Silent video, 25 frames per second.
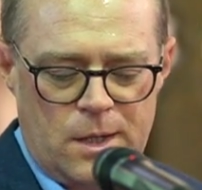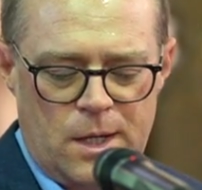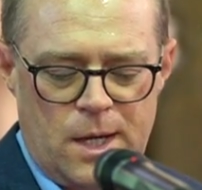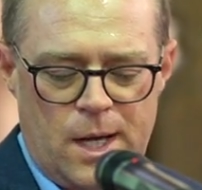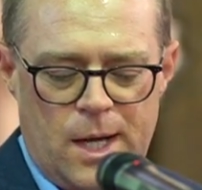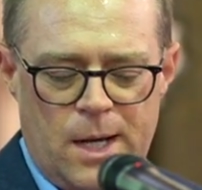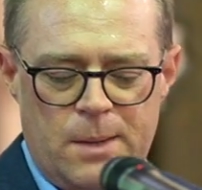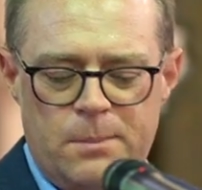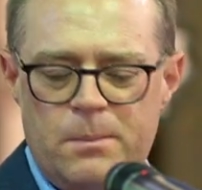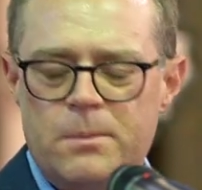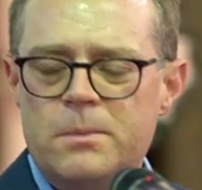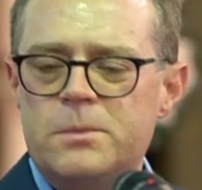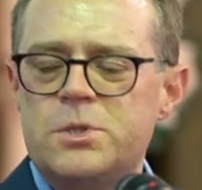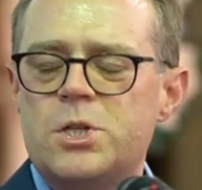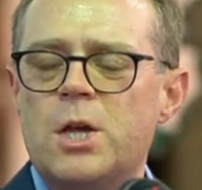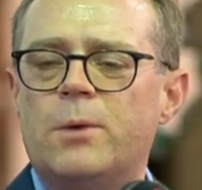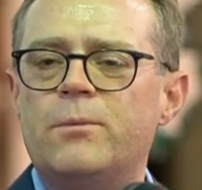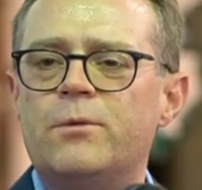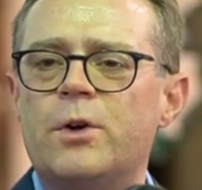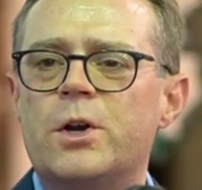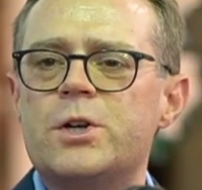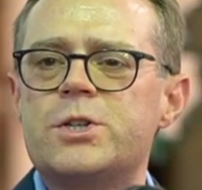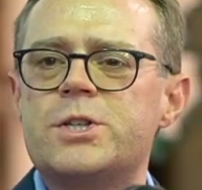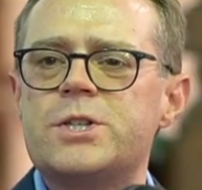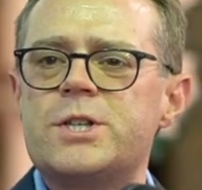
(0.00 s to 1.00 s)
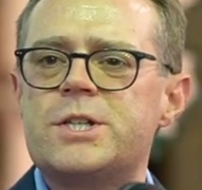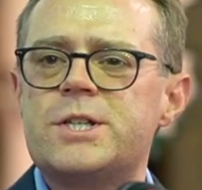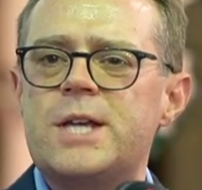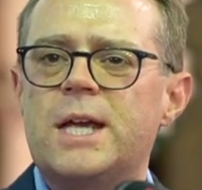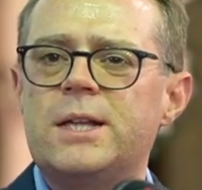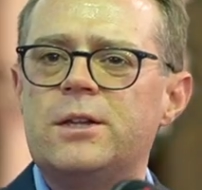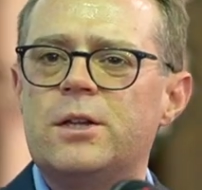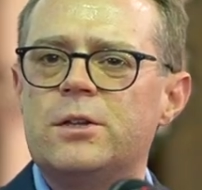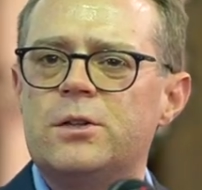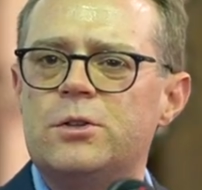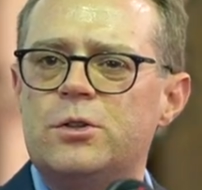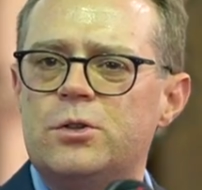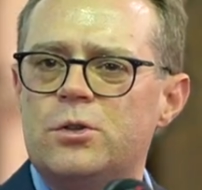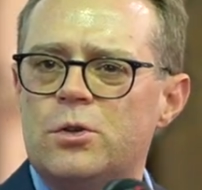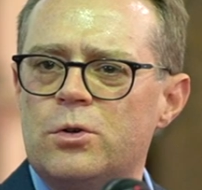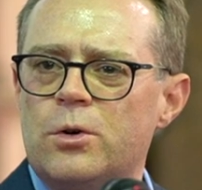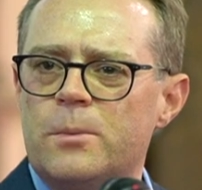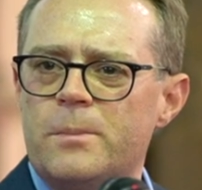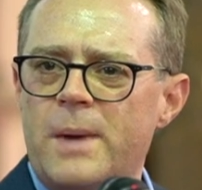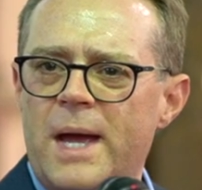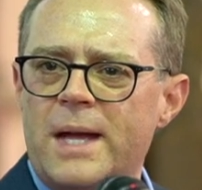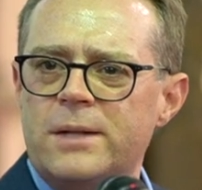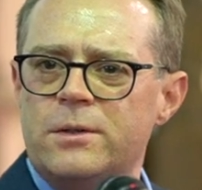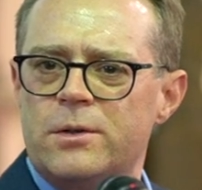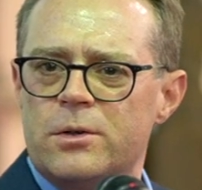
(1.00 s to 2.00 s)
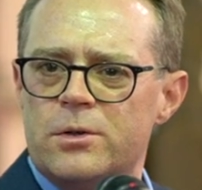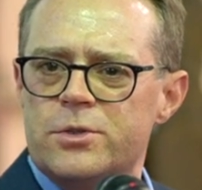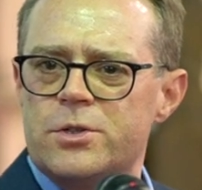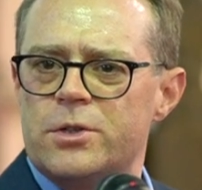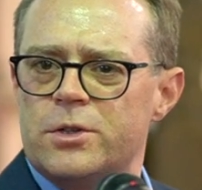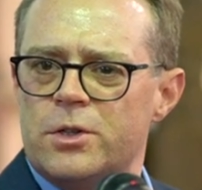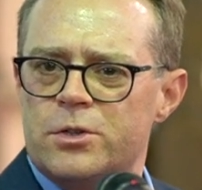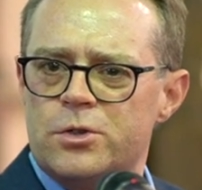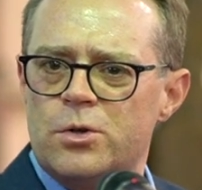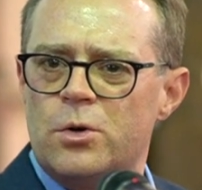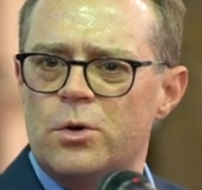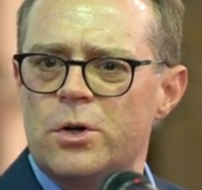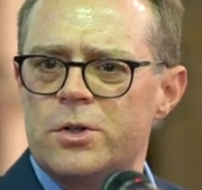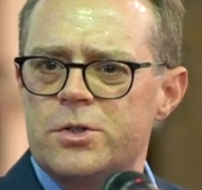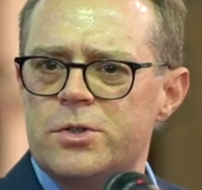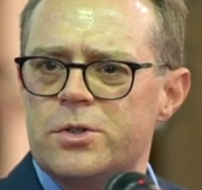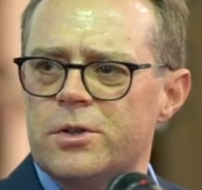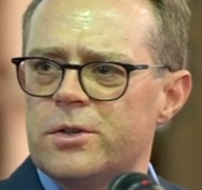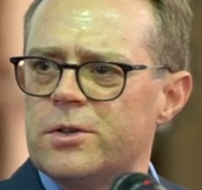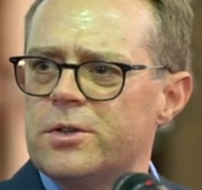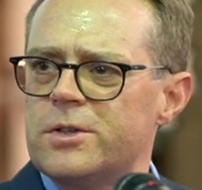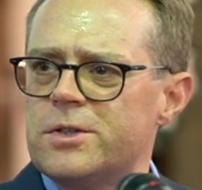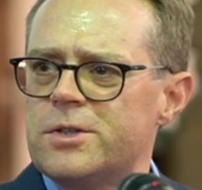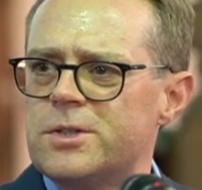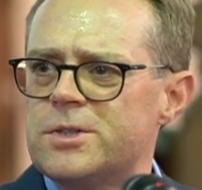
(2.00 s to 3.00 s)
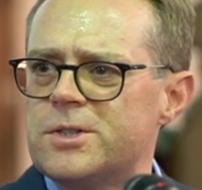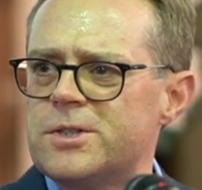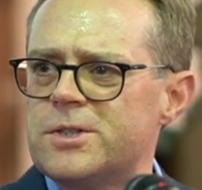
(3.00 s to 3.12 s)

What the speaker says: Some versions say the tormentors or the torturers,